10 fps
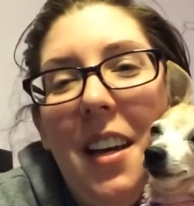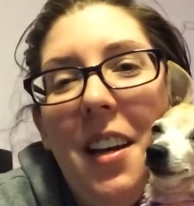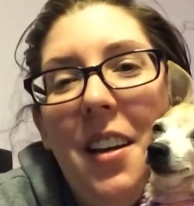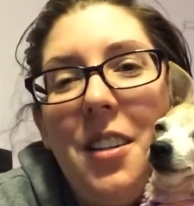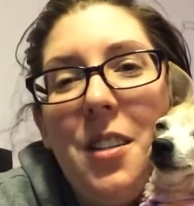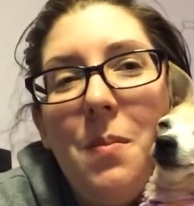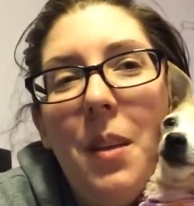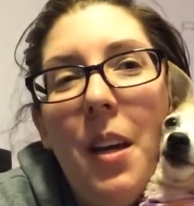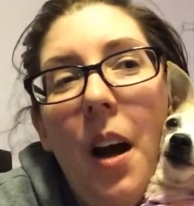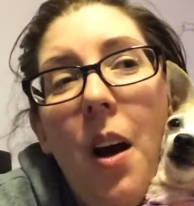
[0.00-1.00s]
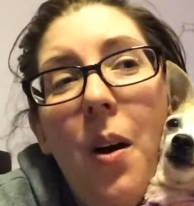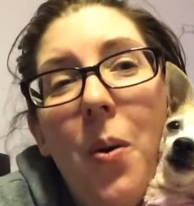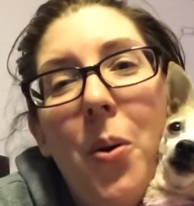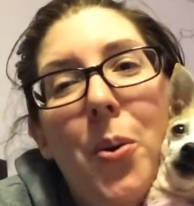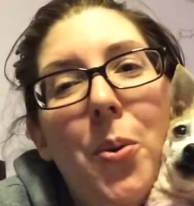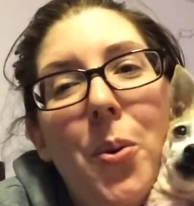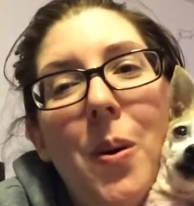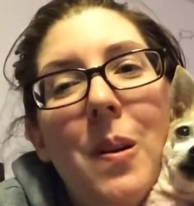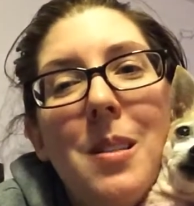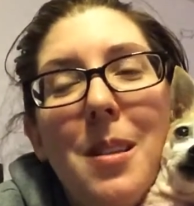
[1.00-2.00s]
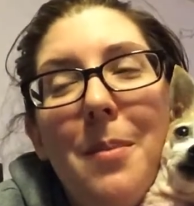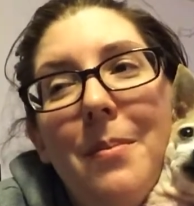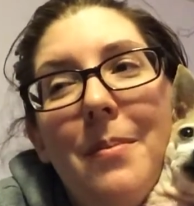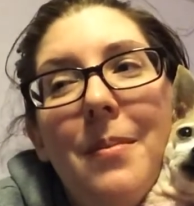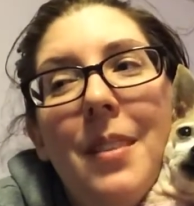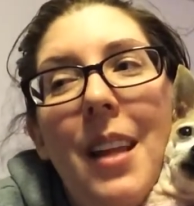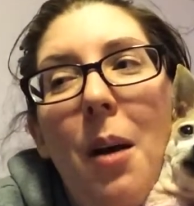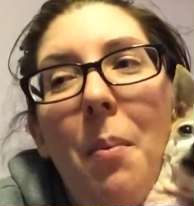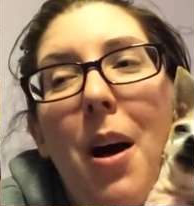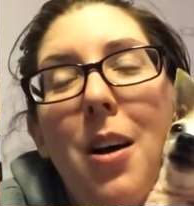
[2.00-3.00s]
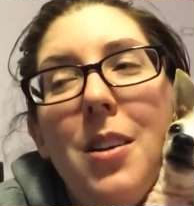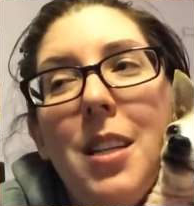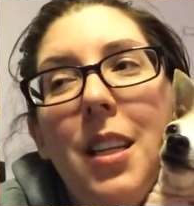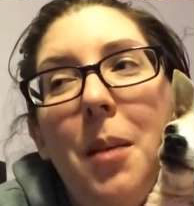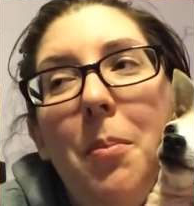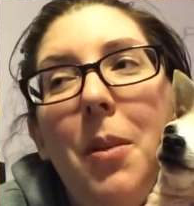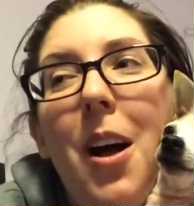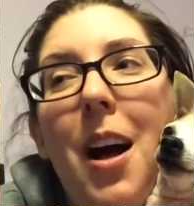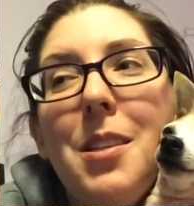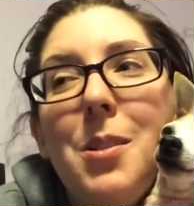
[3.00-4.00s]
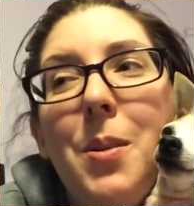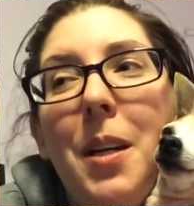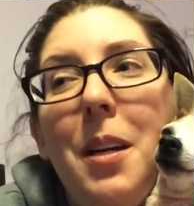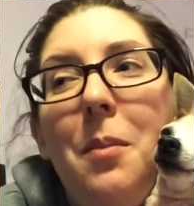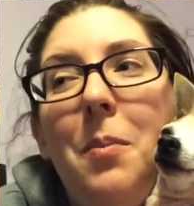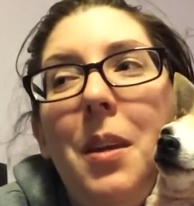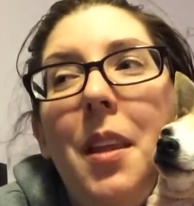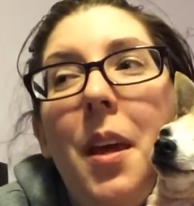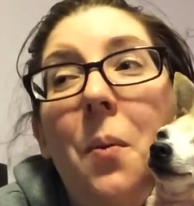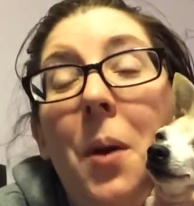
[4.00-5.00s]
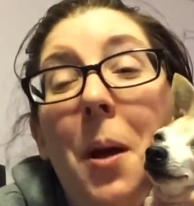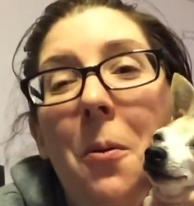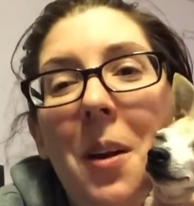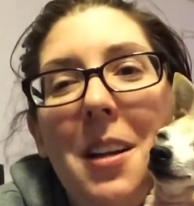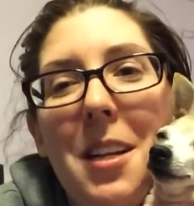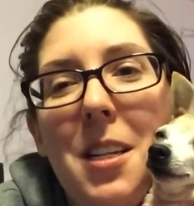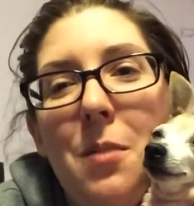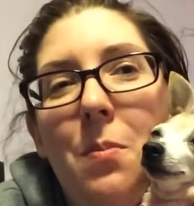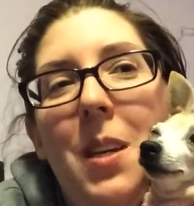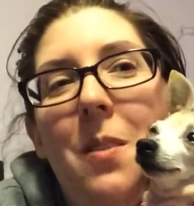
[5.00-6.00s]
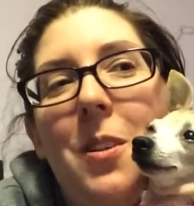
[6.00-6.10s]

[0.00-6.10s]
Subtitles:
it could just be like, oh cool, some nail polish and lip gloss, or it could be like what I wanted it to be,